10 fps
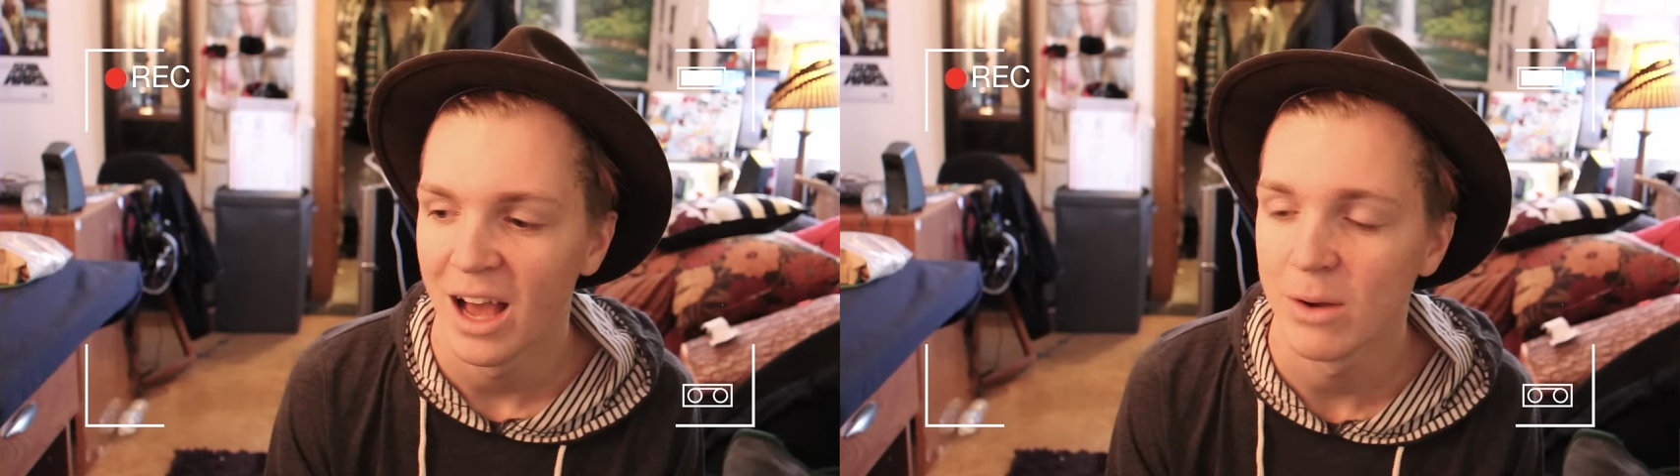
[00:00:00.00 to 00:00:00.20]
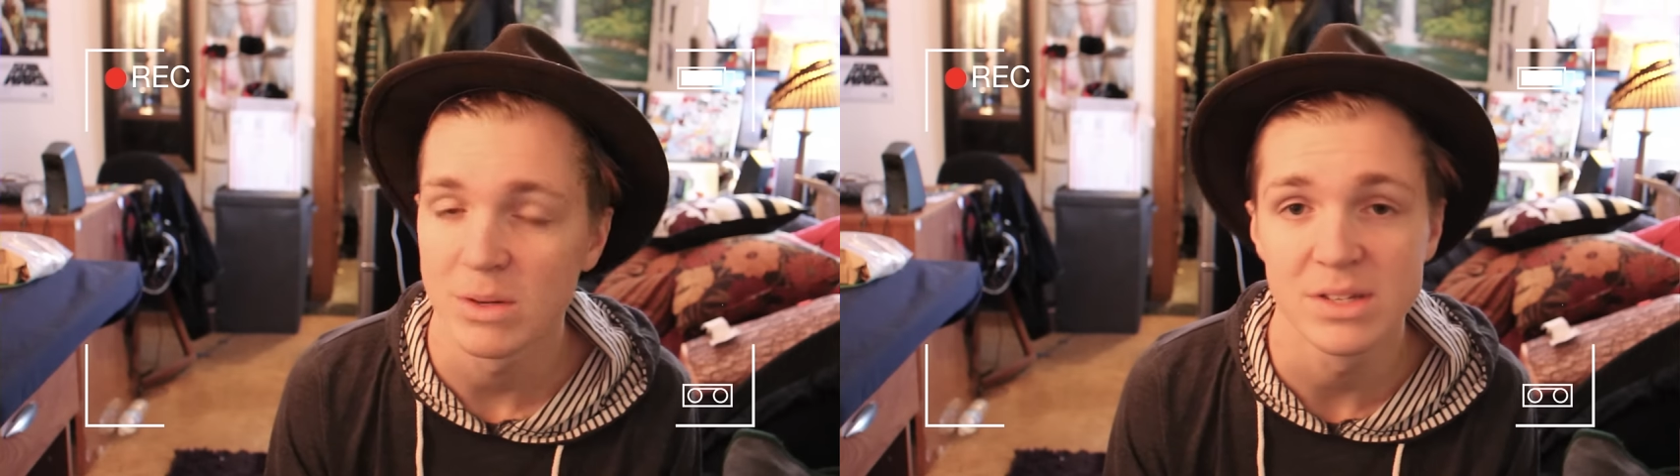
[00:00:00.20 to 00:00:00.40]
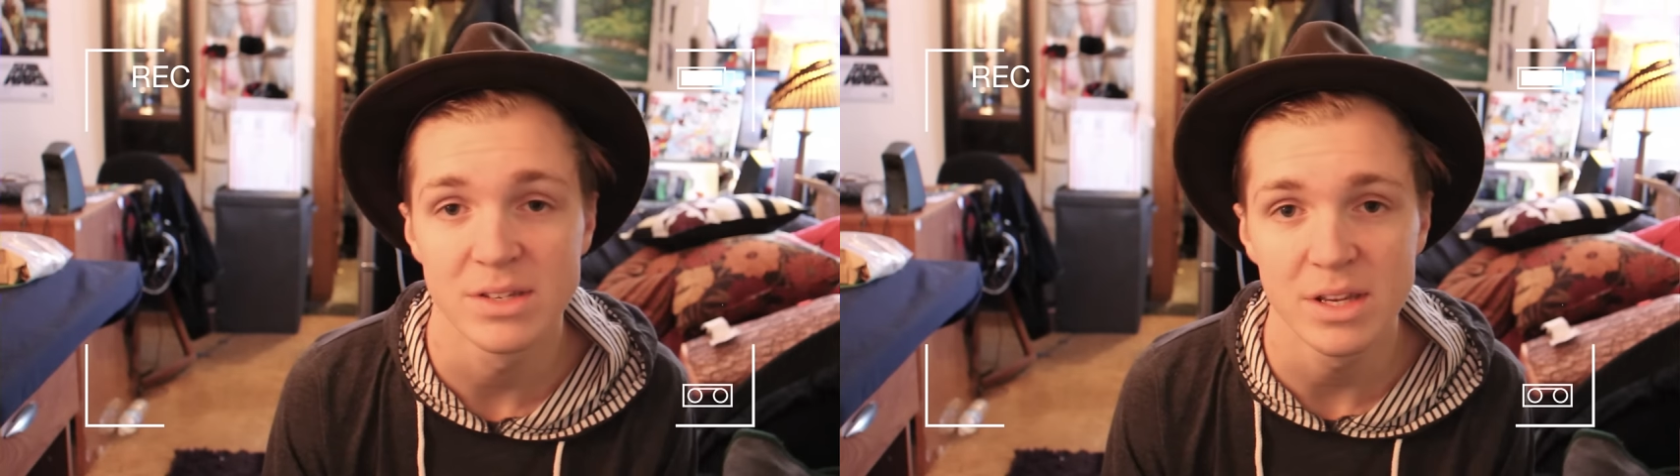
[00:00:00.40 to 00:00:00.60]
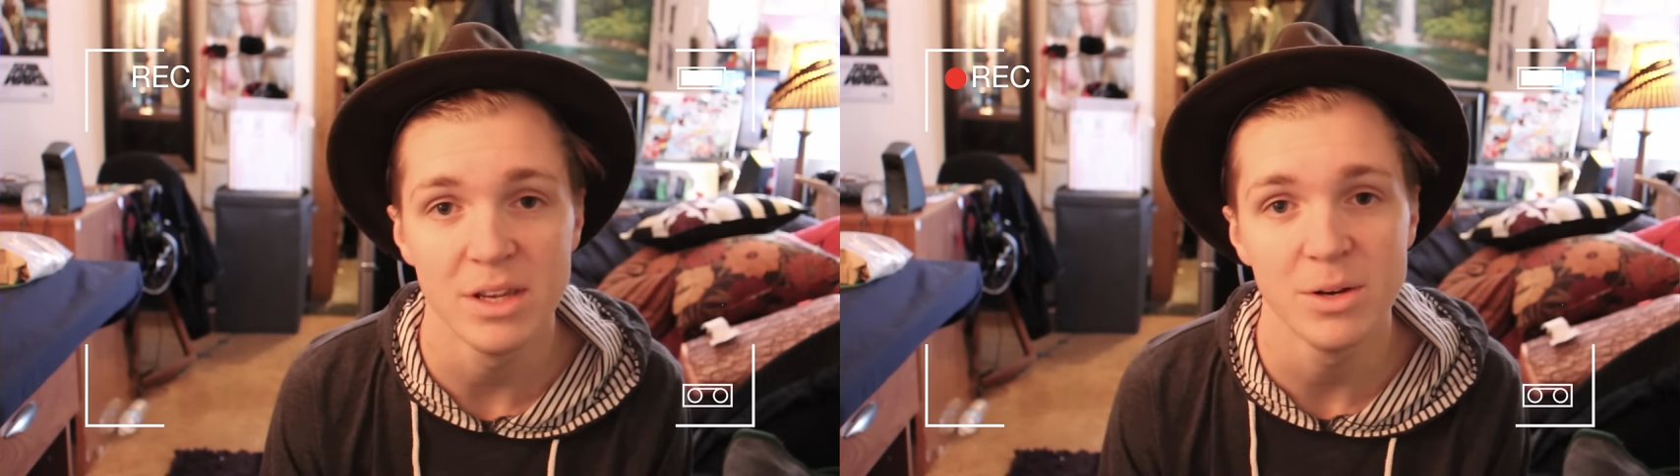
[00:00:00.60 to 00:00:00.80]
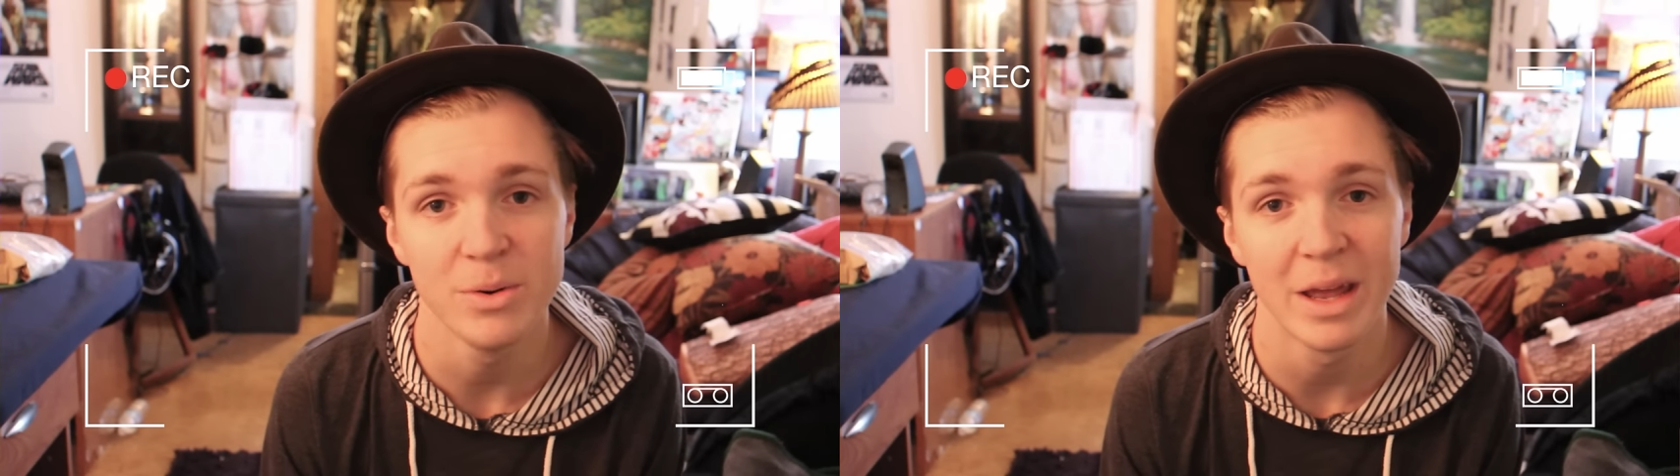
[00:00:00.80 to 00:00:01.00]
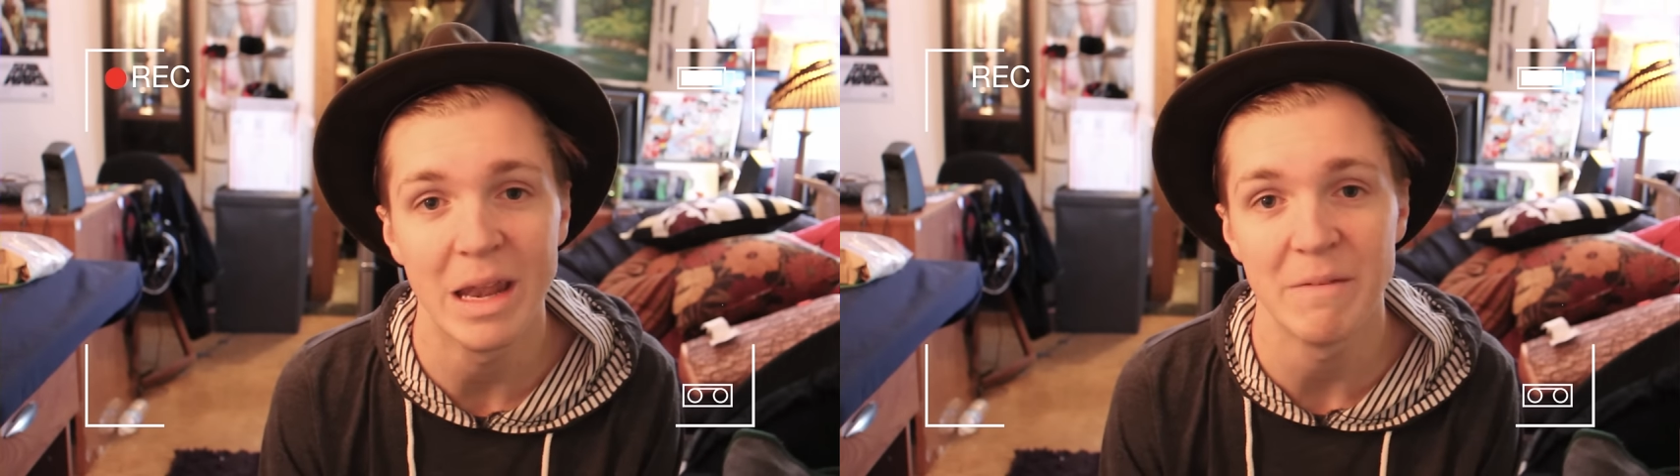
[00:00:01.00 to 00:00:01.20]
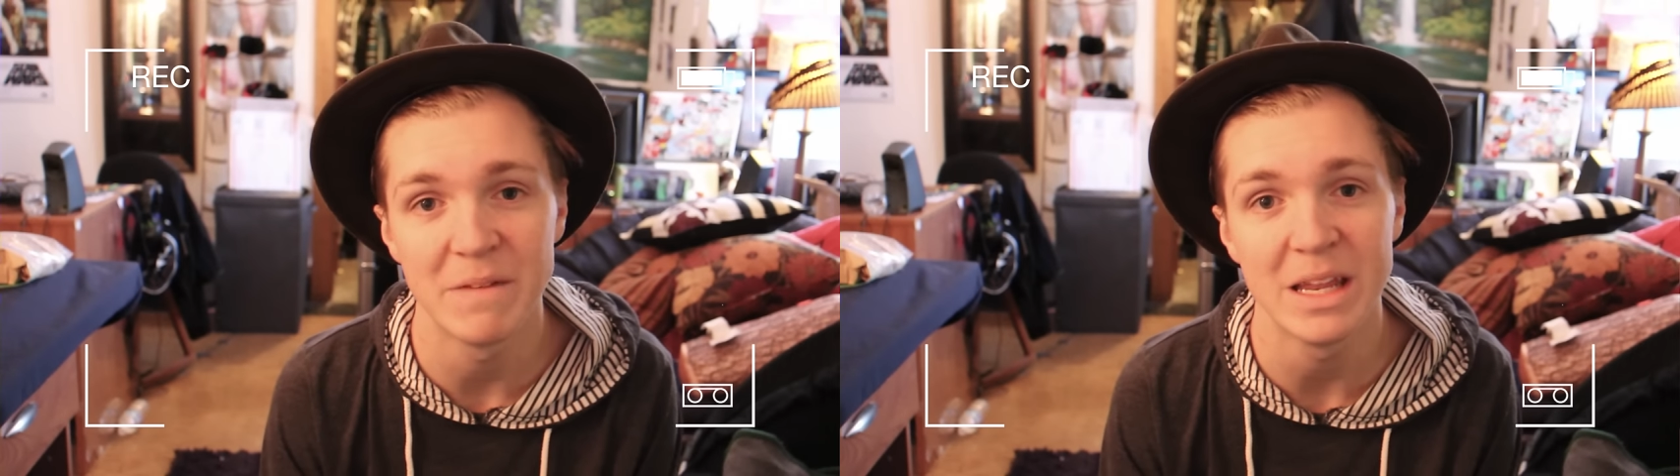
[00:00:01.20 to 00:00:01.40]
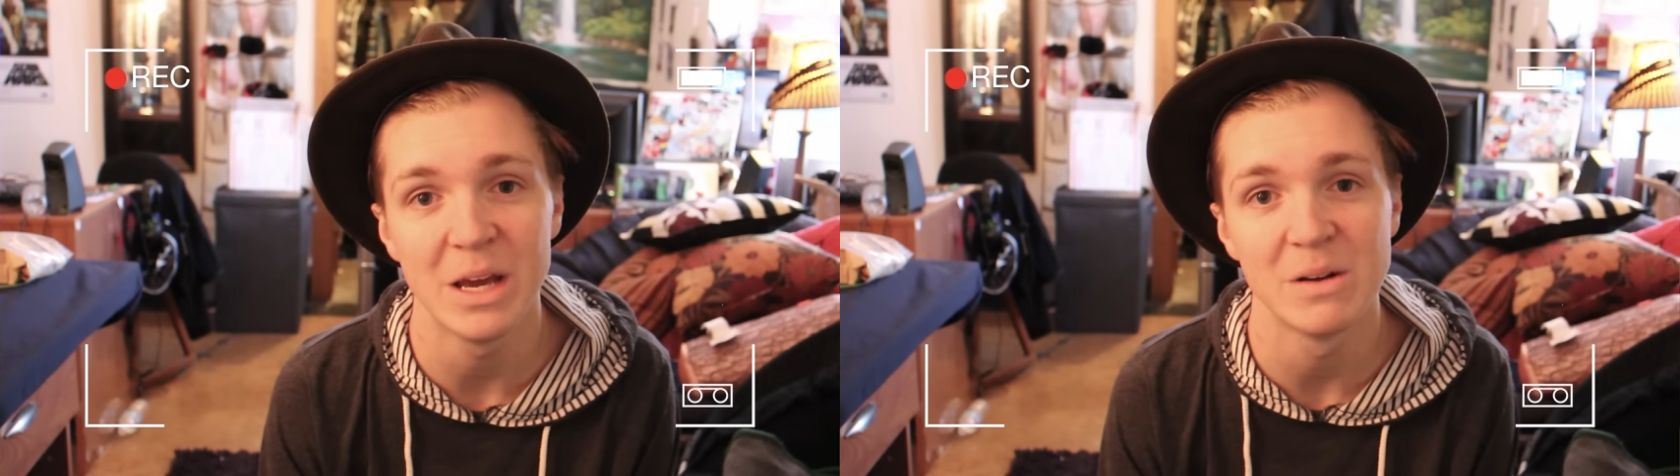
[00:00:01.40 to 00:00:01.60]
I will see you in a
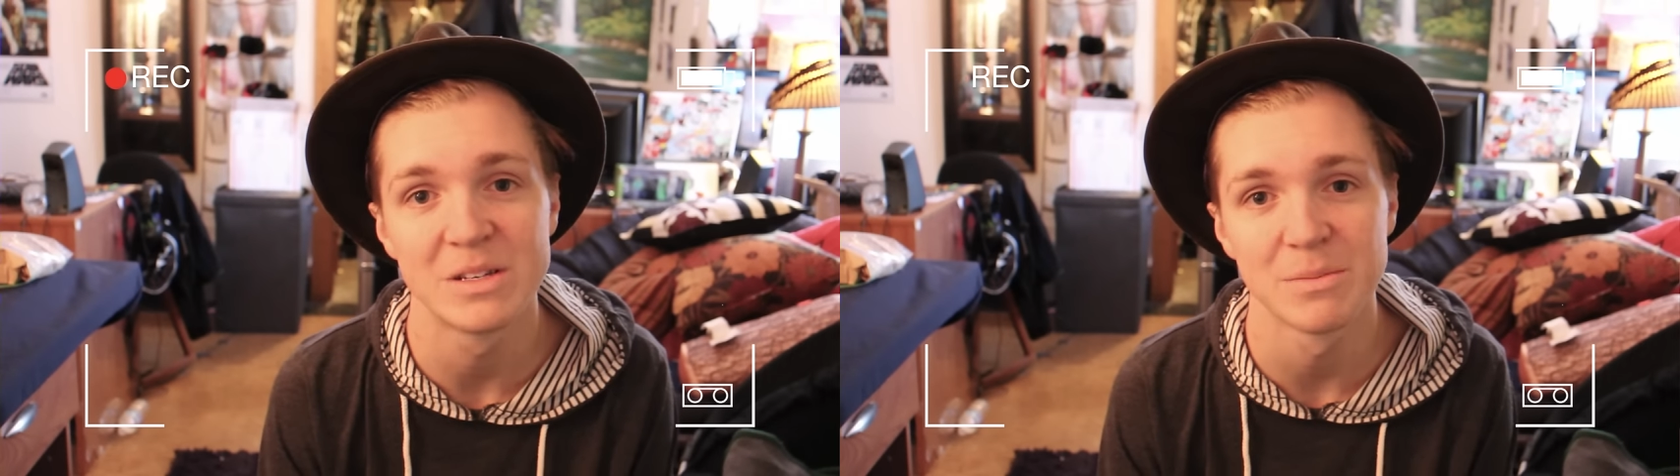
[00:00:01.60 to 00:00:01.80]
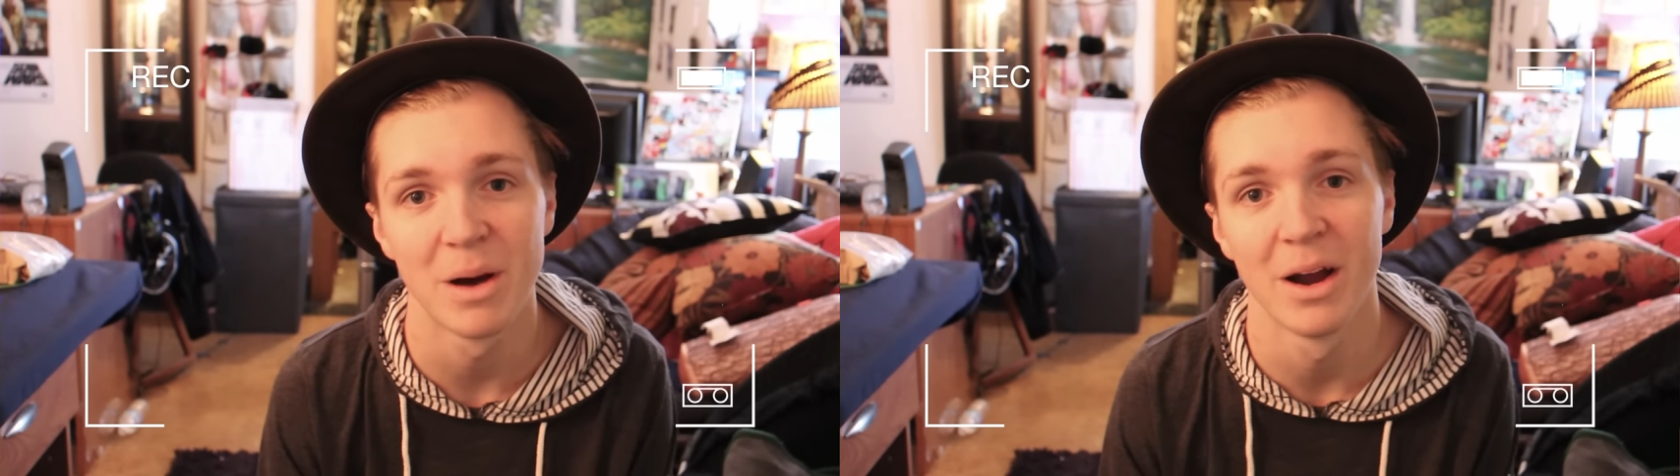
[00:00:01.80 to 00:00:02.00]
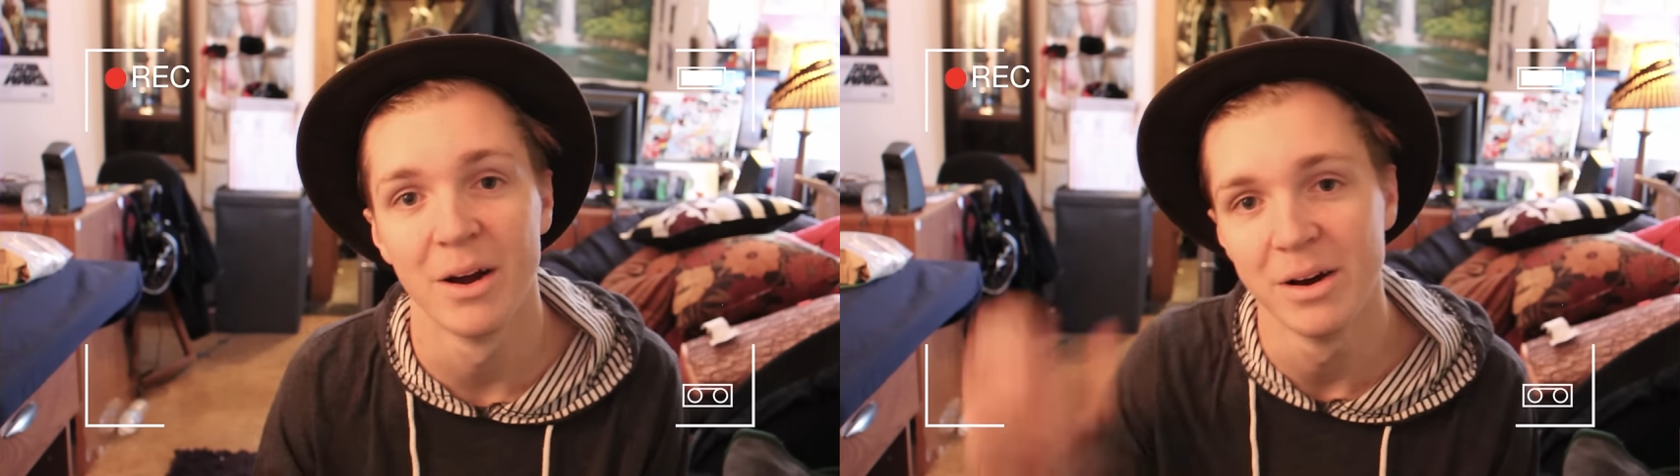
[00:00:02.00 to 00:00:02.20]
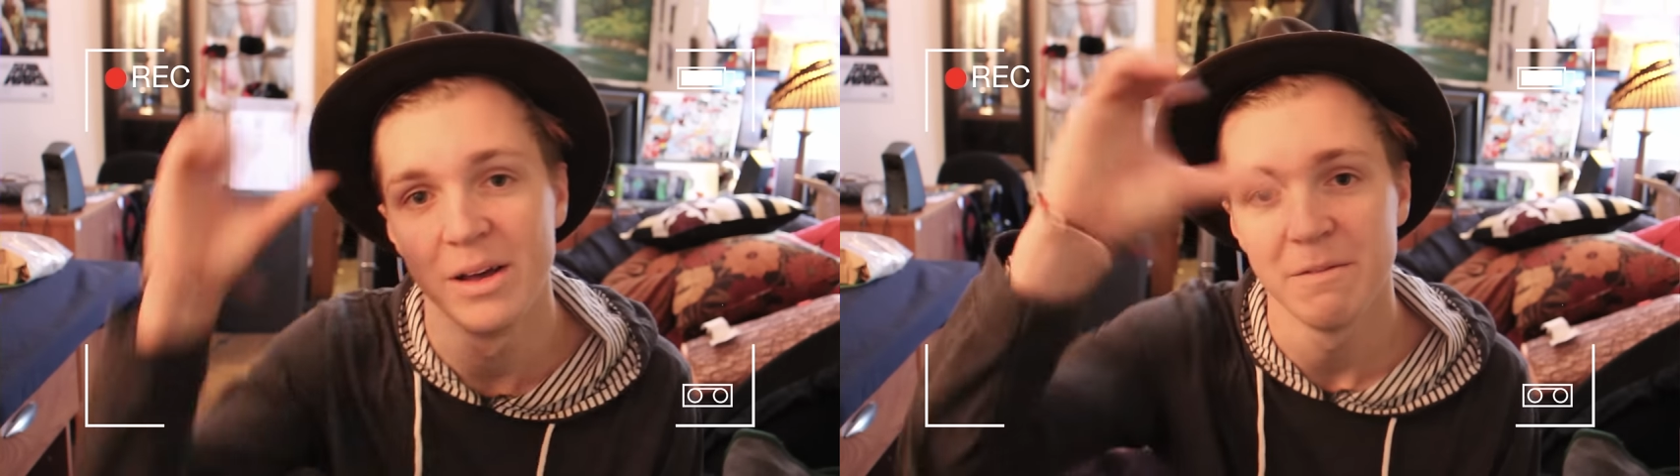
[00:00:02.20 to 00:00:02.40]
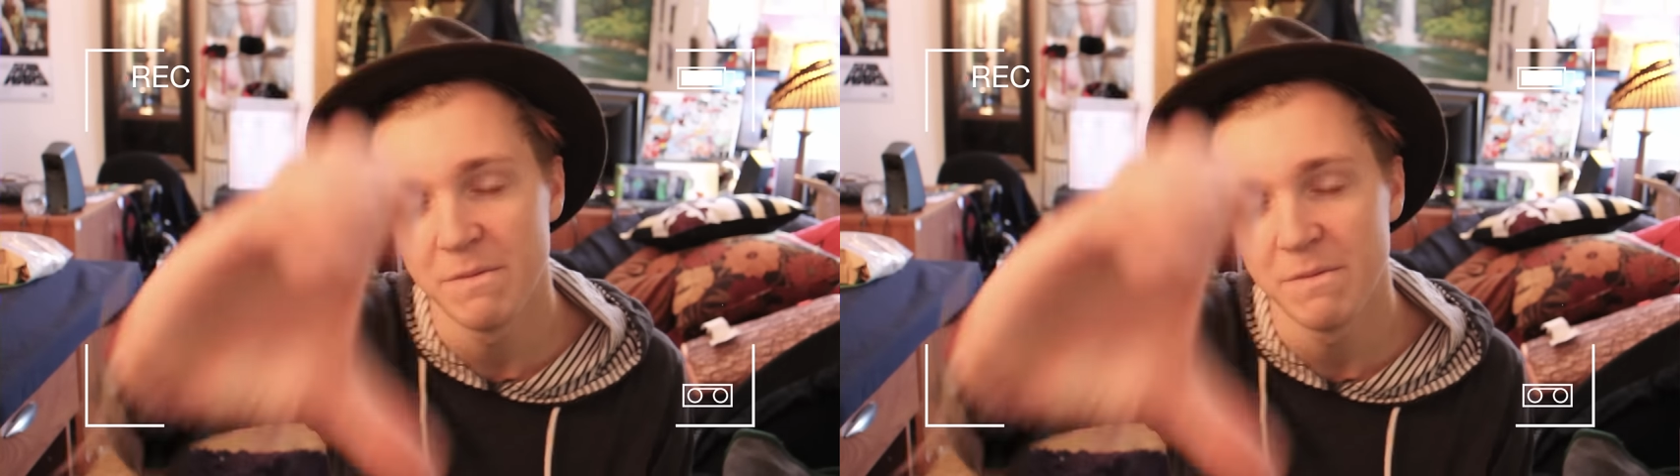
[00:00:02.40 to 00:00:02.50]
video tomorrow.